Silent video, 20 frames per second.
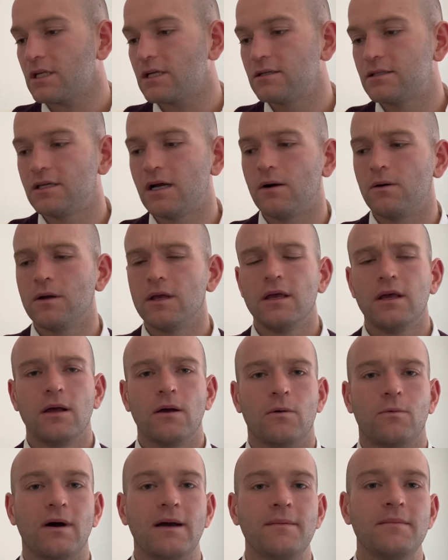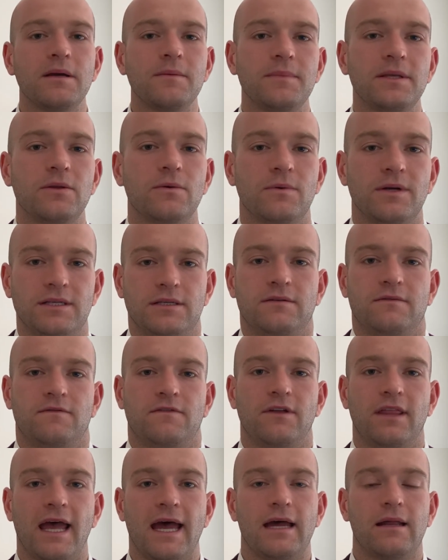So why might be the reason
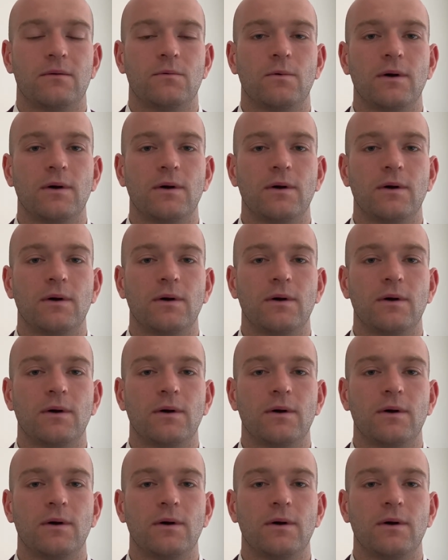for that?